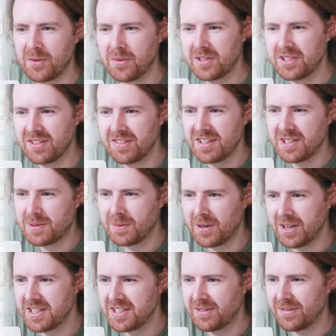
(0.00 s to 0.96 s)
Which of these
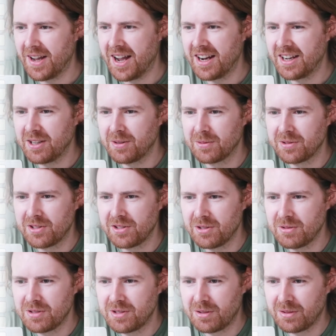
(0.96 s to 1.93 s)
words, if any, would you
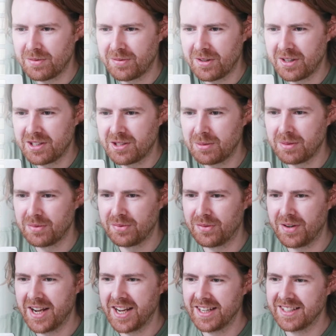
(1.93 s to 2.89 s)
use to refer to a
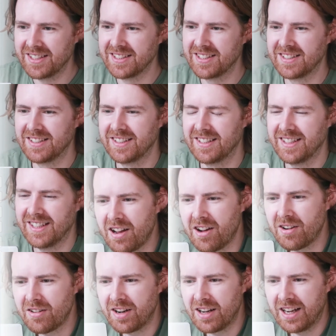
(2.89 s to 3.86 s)
friend?
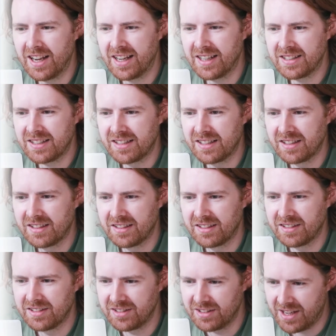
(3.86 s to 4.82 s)
All right, lads.
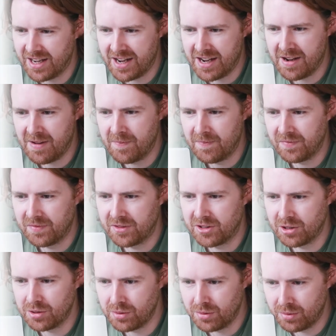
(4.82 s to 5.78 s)
Yeah.
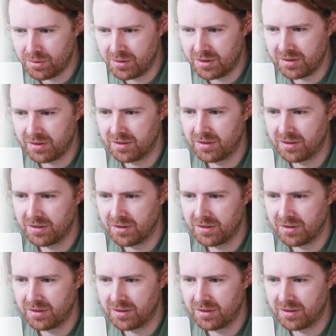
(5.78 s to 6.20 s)
Dude.